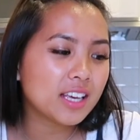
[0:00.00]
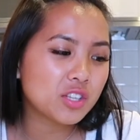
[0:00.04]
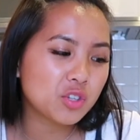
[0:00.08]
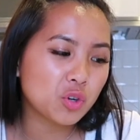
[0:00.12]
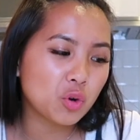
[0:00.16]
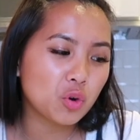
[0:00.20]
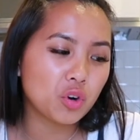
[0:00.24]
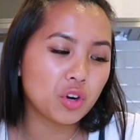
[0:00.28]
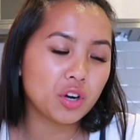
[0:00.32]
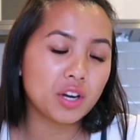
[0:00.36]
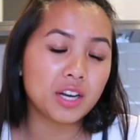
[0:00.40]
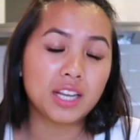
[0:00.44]
is
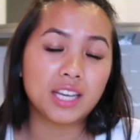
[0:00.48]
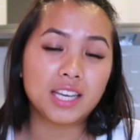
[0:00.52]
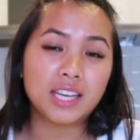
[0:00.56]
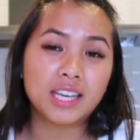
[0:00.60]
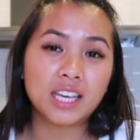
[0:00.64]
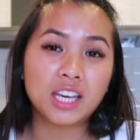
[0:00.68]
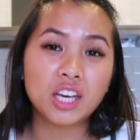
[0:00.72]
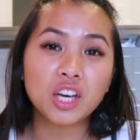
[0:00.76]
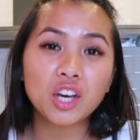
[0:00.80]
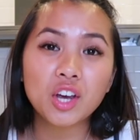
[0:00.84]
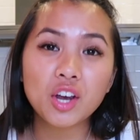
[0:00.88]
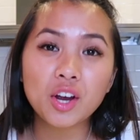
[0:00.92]
already
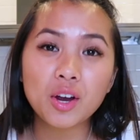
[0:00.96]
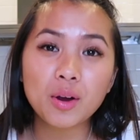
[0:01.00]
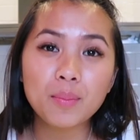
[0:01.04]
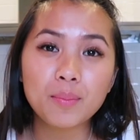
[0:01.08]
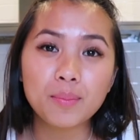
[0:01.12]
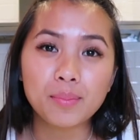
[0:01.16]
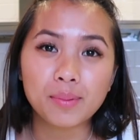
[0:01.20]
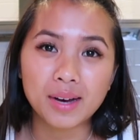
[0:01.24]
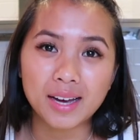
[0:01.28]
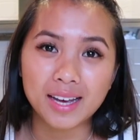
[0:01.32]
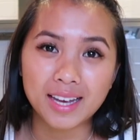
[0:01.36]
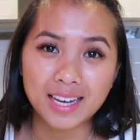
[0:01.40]
here,
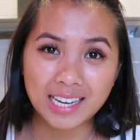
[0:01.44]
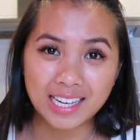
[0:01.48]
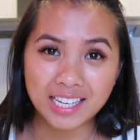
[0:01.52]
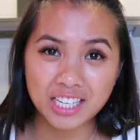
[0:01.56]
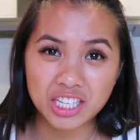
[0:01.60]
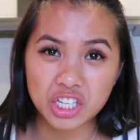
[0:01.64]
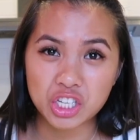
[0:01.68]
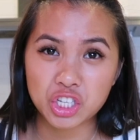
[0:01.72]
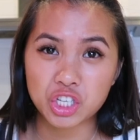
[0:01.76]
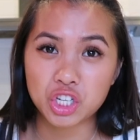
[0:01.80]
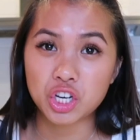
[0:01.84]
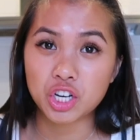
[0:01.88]
but it
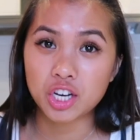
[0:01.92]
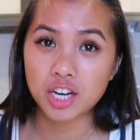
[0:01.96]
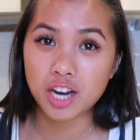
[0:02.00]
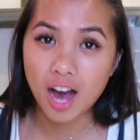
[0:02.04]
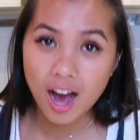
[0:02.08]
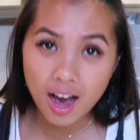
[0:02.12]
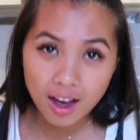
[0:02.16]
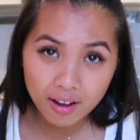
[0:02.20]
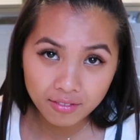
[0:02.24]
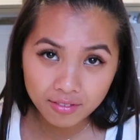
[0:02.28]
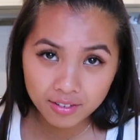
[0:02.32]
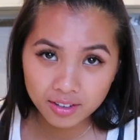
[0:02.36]
does
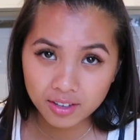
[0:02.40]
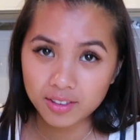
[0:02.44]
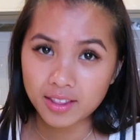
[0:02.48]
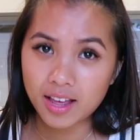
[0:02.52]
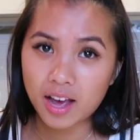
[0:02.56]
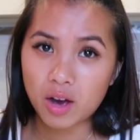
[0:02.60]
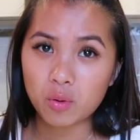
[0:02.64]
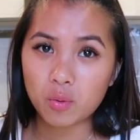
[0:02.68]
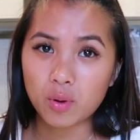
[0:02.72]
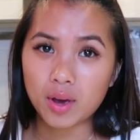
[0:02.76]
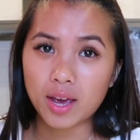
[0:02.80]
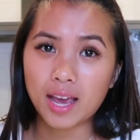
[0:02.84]
not feel
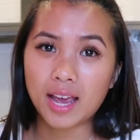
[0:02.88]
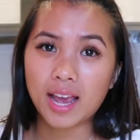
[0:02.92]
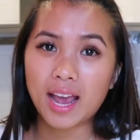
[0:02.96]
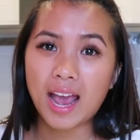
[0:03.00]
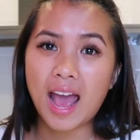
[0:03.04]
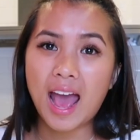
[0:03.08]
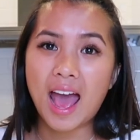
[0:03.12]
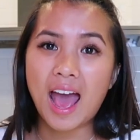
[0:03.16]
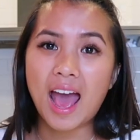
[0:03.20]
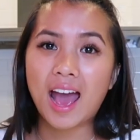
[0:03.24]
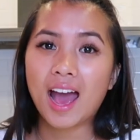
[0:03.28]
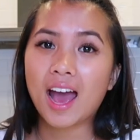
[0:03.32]
that way
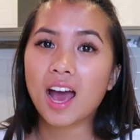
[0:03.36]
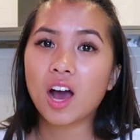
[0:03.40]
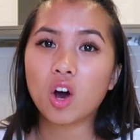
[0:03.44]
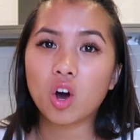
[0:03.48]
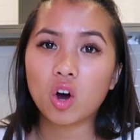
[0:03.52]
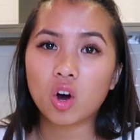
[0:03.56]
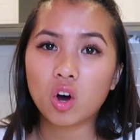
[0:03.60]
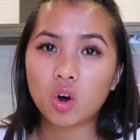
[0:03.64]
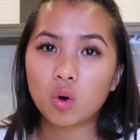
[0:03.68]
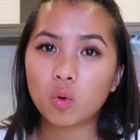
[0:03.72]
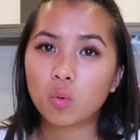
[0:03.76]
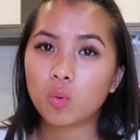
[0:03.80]
at
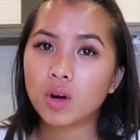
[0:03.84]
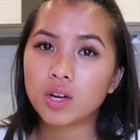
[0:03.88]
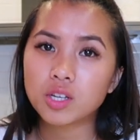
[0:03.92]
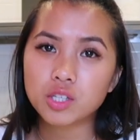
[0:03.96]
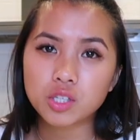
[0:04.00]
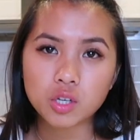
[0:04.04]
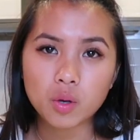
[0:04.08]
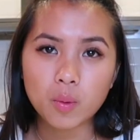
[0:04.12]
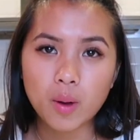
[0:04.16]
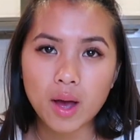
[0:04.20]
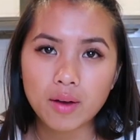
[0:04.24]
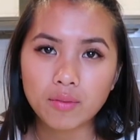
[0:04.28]
all
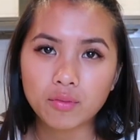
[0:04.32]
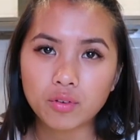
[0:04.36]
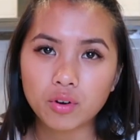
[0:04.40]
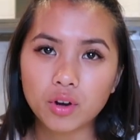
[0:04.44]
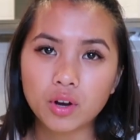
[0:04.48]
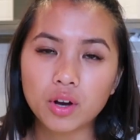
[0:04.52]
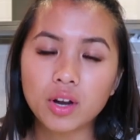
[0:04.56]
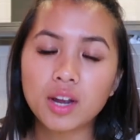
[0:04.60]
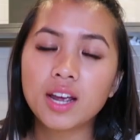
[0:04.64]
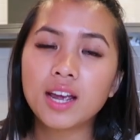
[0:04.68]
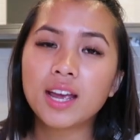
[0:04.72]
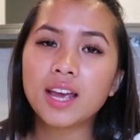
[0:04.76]

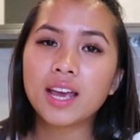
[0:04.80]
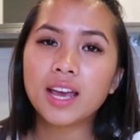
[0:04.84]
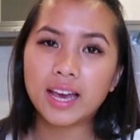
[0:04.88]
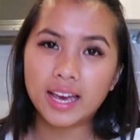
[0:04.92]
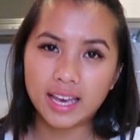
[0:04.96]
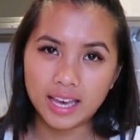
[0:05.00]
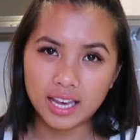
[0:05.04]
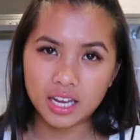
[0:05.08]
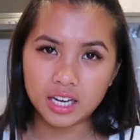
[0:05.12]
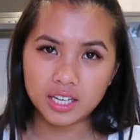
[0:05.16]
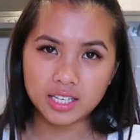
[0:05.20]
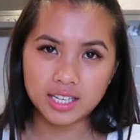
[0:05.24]
whatsoever
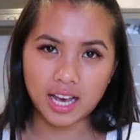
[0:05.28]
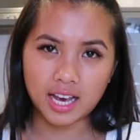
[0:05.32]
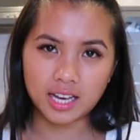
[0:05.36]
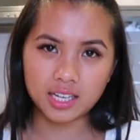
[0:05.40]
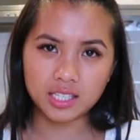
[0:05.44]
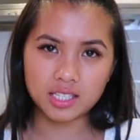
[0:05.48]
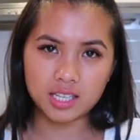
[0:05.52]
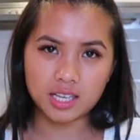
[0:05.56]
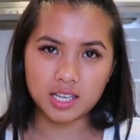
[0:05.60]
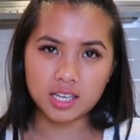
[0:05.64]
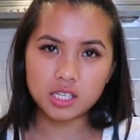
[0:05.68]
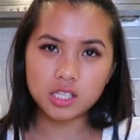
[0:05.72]
in
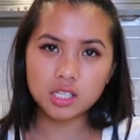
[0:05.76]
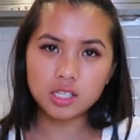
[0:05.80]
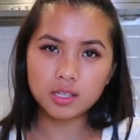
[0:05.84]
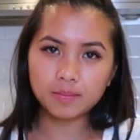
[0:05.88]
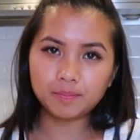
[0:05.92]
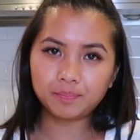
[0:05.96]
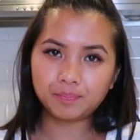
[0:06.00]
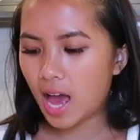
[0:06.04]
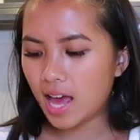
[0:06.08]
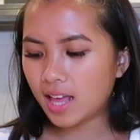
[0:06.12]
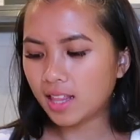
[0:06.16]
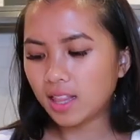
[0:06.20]
Texas.
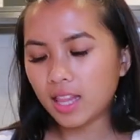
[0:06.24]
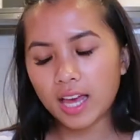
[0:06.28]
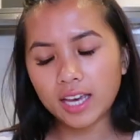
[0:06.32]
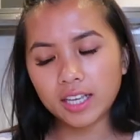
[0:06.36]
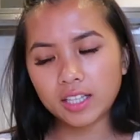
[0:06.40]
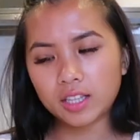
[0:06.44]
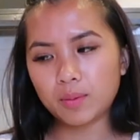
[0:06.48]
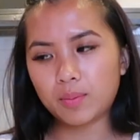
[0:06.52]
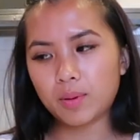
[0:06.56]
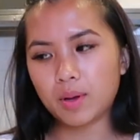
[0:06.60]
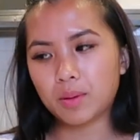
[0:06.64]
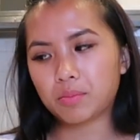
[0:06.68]
I
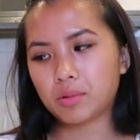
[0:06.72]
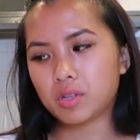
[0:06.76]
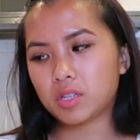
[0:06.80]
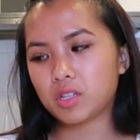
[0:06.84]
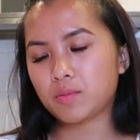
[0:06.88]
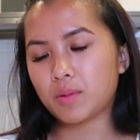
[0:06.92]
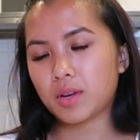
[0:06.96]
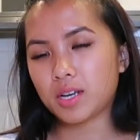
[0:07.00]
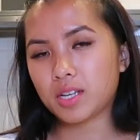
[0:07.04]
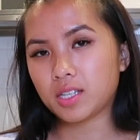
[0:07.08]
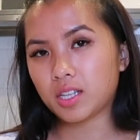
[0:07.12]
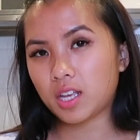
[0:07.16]
like the pumpkin
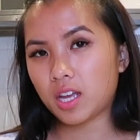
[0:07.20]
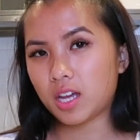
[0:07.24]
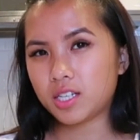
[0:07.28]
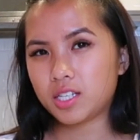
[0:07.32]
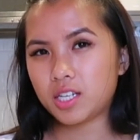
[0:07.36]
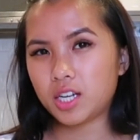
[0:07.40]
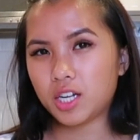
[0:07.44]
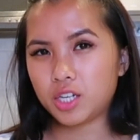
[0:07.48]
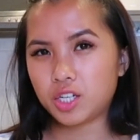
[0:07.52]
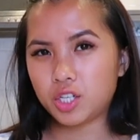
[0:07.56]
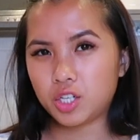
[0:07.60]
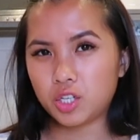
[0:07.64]
spice
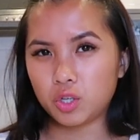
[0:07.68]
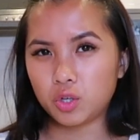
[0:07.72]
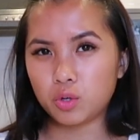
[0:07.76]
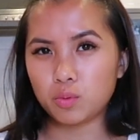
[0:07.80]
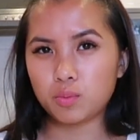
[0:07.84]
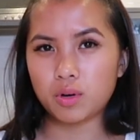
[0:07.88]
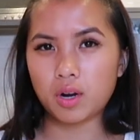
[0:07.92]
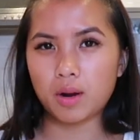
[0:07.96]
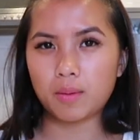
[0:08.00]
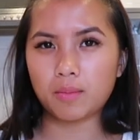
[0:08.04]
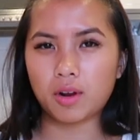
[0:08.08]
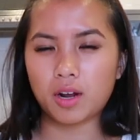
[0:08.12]
latte too,
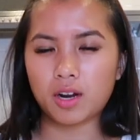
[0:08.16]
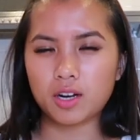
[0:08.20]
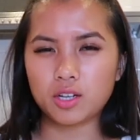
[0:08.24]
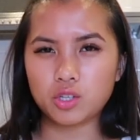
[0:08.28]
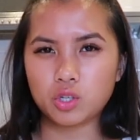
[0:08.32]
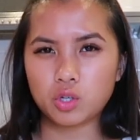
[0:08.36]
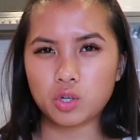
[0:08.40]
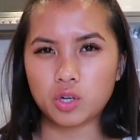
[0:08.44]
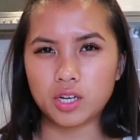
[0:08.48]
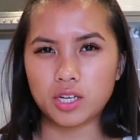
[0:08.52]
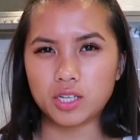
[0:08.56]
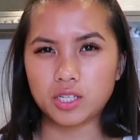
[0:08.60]
but I'm not as
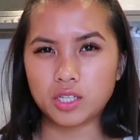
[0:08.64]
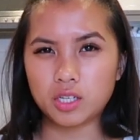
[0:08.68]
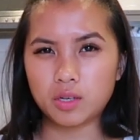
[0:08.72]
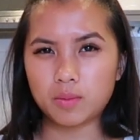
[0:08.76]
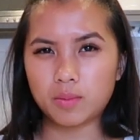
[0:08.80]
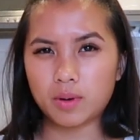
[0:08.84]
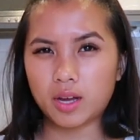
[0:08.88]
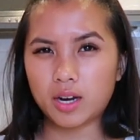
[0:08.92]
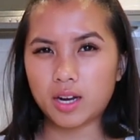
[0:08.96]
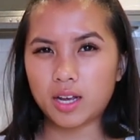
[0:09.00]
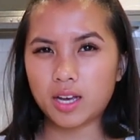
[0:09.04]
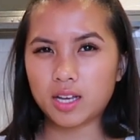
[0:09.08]
crazy
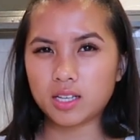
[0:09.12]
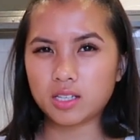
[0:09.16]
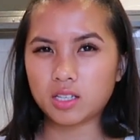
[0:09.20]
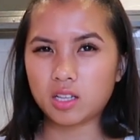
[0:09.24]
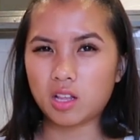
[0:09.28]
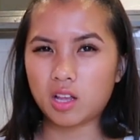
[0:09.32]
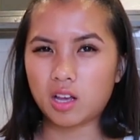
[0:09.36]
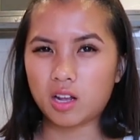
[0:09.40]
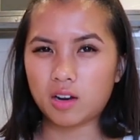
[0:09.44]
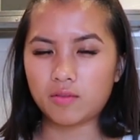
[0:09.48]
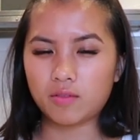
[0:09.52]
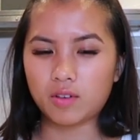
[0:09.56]
about it as a
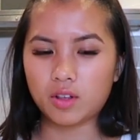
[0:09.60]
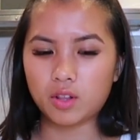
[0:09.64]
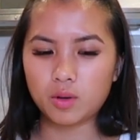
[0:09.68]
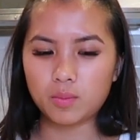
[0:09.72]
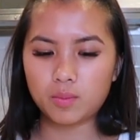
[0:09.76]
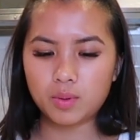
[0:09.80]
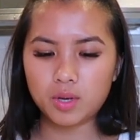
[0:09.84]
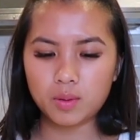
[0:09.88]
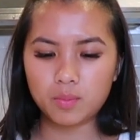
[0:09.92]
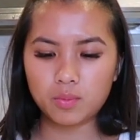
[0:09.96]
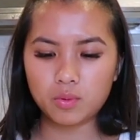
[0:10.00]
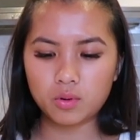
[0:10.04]
lot of other
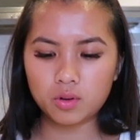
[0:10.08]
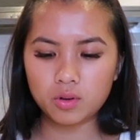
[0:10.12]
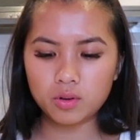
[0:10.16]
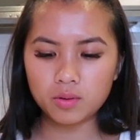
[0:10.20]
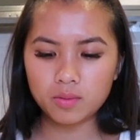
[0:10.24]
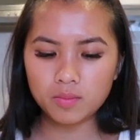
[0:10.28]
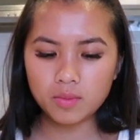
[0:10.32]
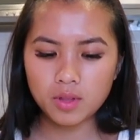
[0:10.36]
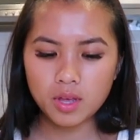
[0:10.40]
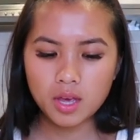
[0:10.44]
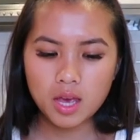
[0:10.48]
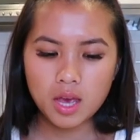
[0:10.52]

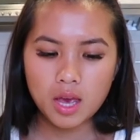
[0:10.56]
people.